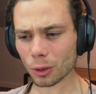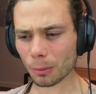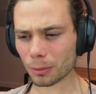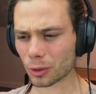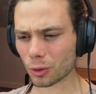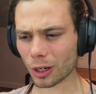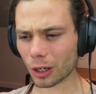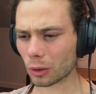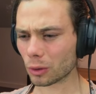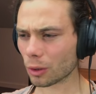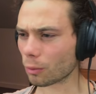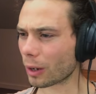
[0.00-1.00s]
I'm just trying to
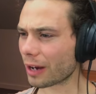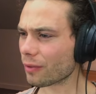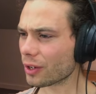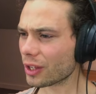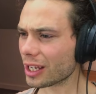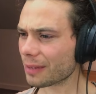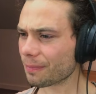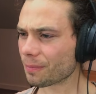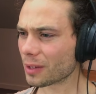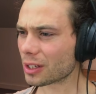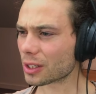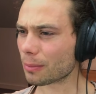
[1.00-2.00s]
look at everything.
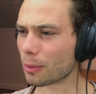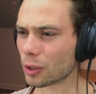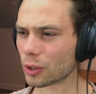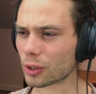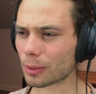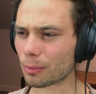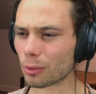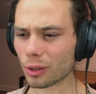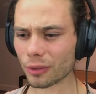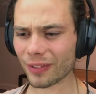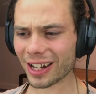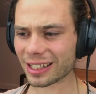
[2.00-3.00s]
Submersion support,
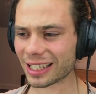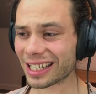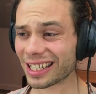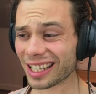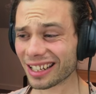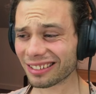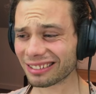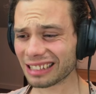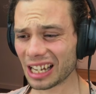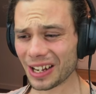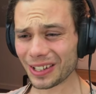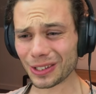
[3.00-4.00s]
advanced intel.
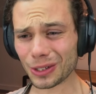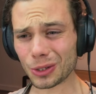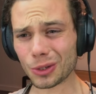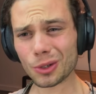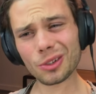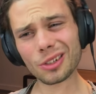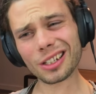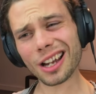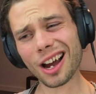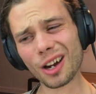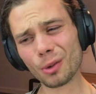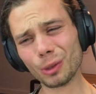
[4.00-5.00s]
You
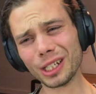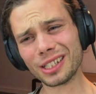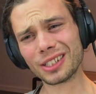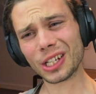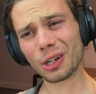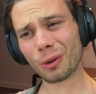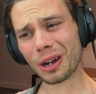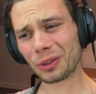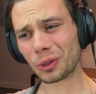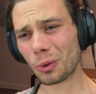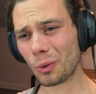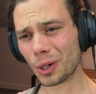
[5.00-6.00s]
can't really see around the
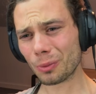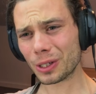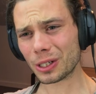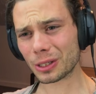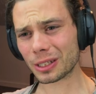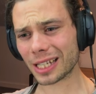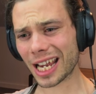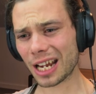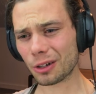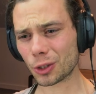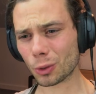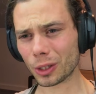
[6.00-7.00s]
corner, which is
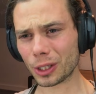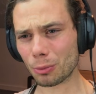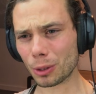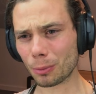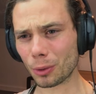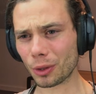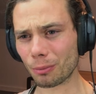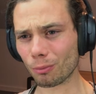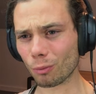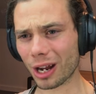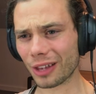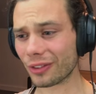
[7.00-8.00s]
sad. Surely you would have put
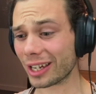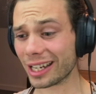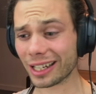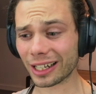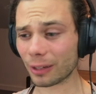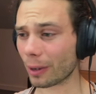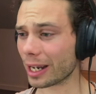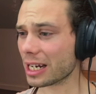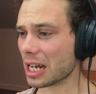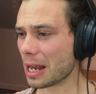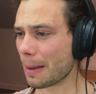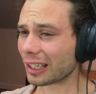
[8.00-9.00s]
them right there. Anyway,
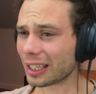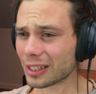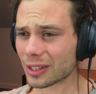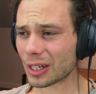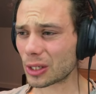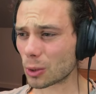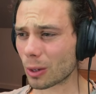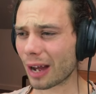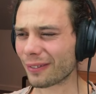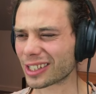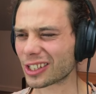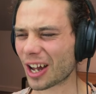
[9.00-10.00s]
at least I do
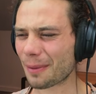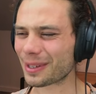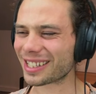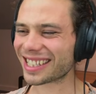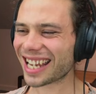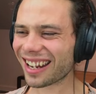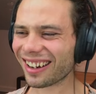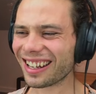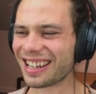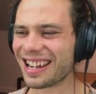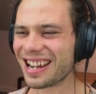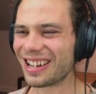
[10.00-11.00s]
have a sniper.
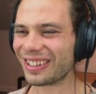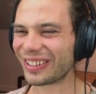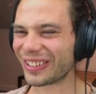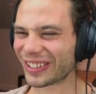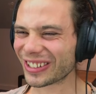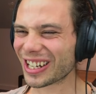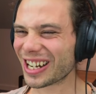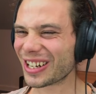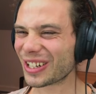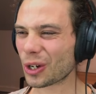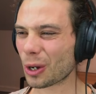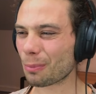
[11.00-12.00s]
Sadly, not
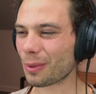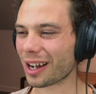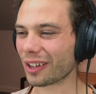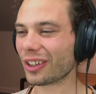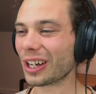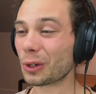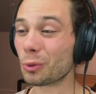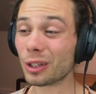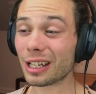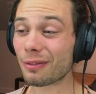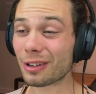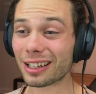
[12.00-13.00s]
top path, and I
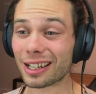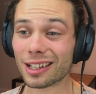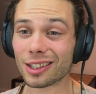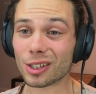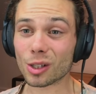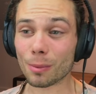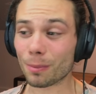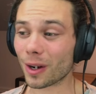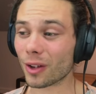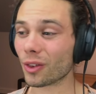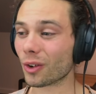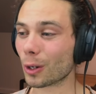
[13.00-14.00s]
couldn't even get the top
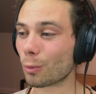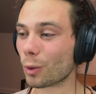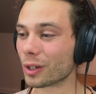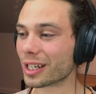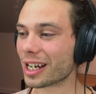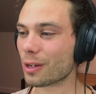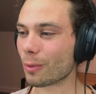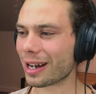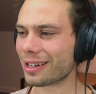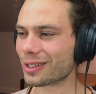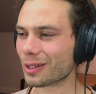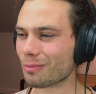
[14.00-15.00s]
path that I want anyway.
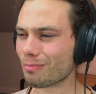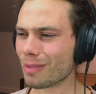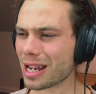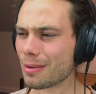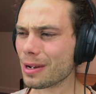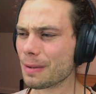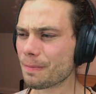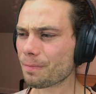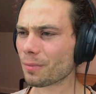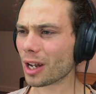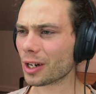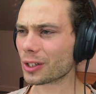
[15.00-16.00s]
And so maybe
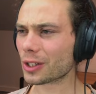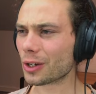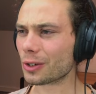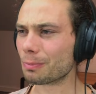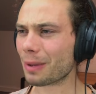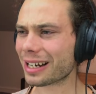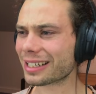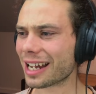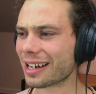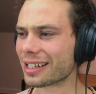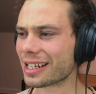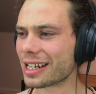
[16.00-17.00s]
I'll just go back
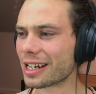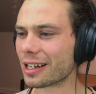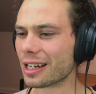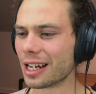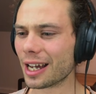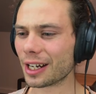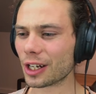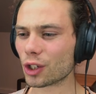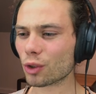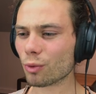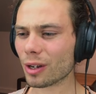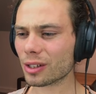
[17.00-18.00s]
down to here, and a
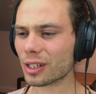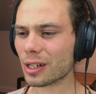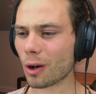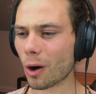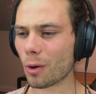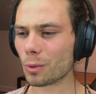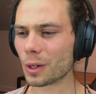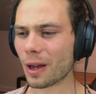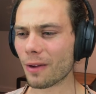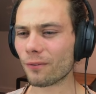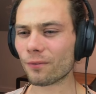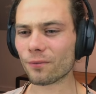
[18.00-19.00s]
trusty old
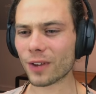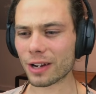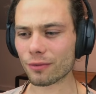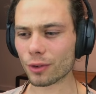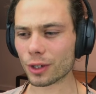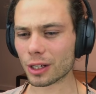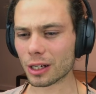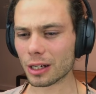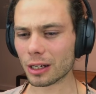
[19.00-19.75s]
favorite.